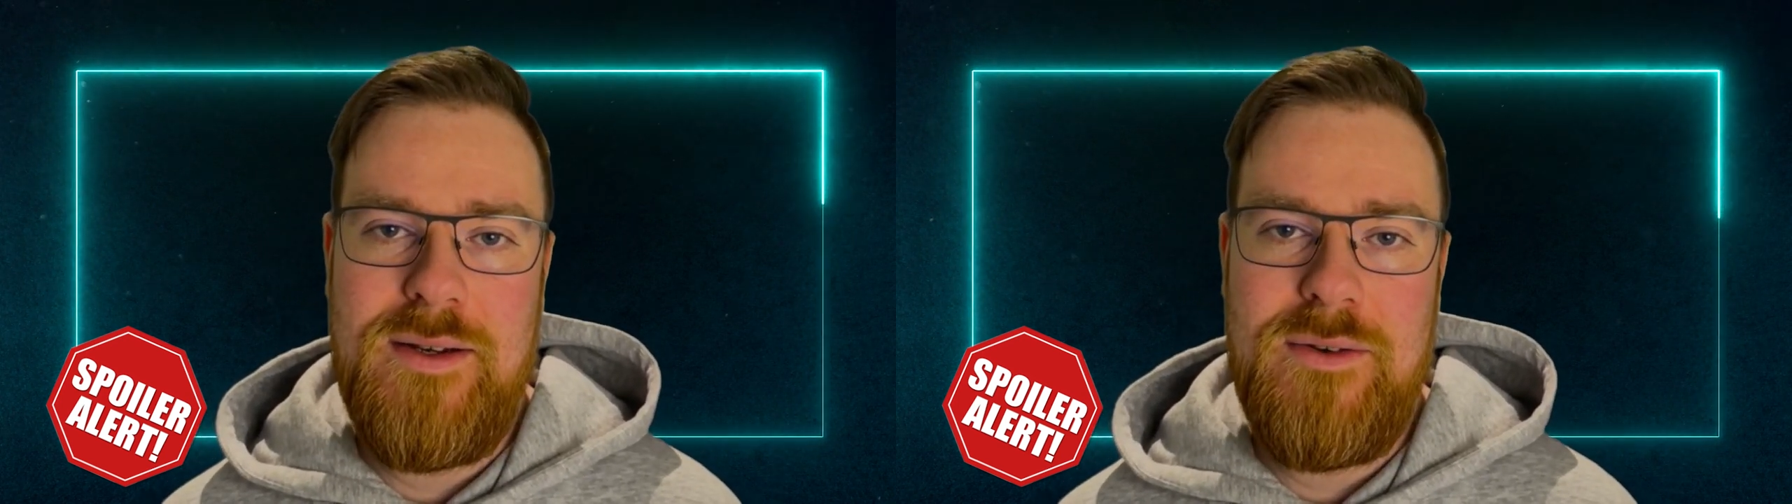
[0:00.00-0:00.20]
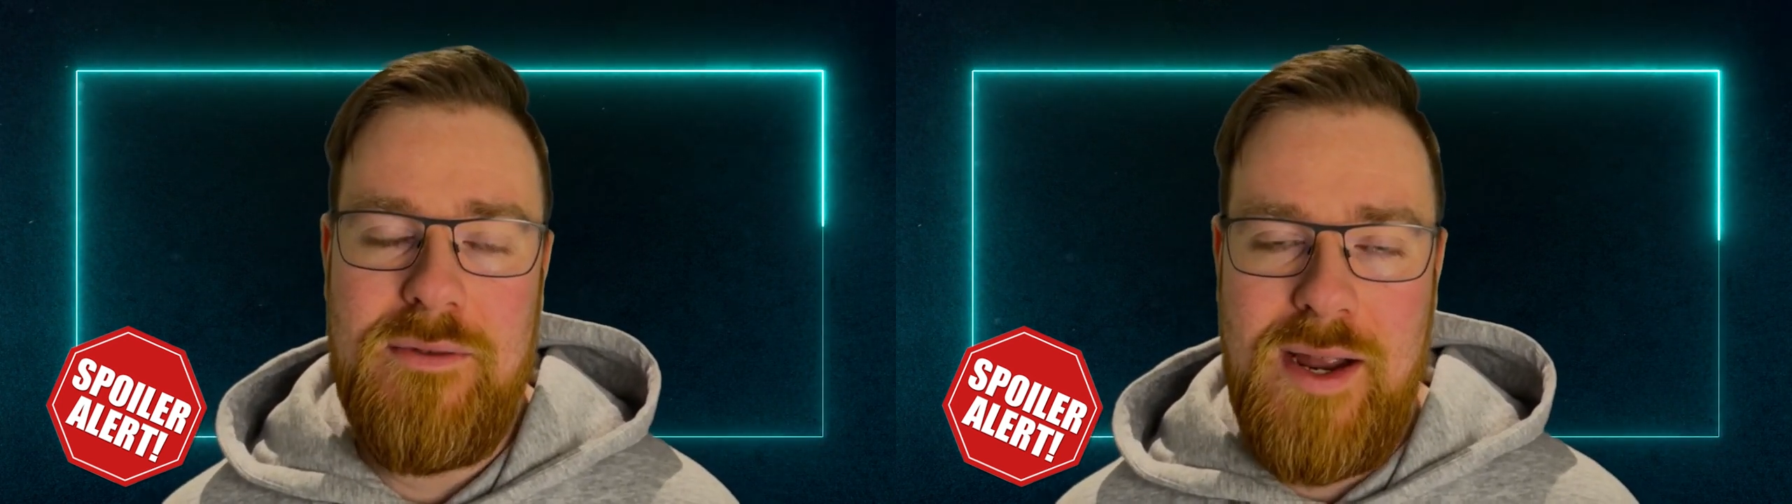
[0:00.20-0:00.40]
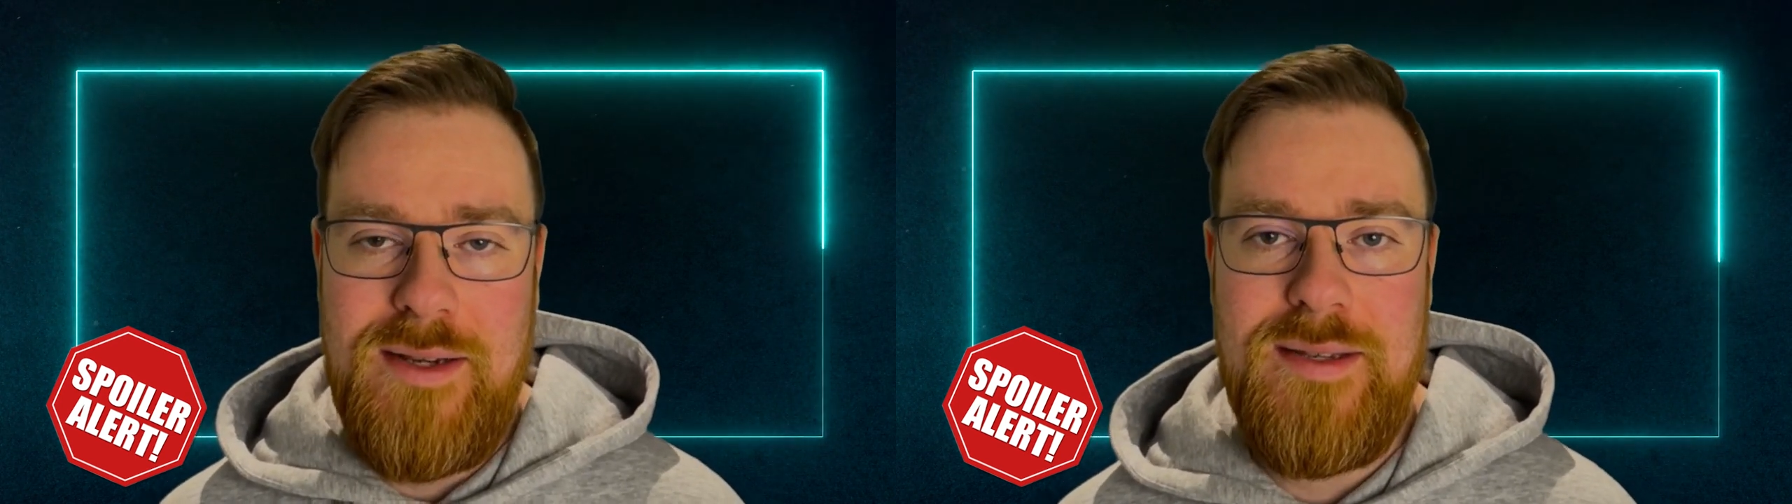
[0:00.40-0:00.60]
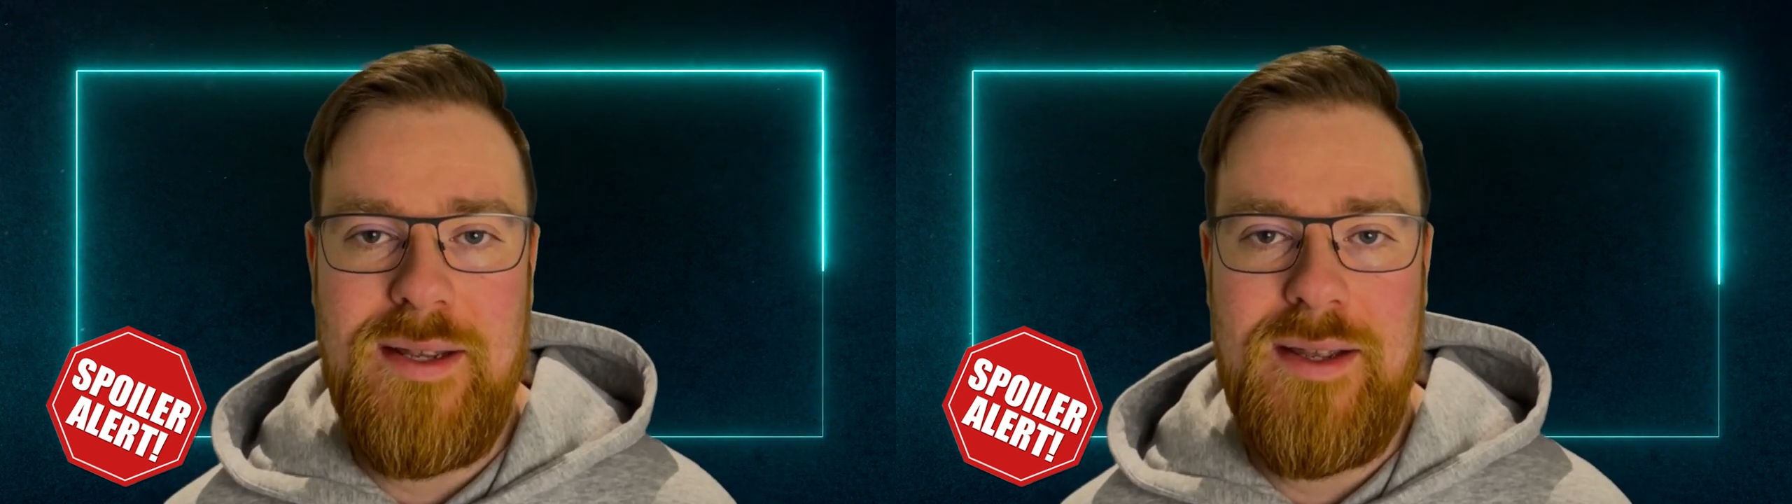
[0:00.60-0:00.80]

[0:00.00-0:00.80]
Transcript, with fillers: Right?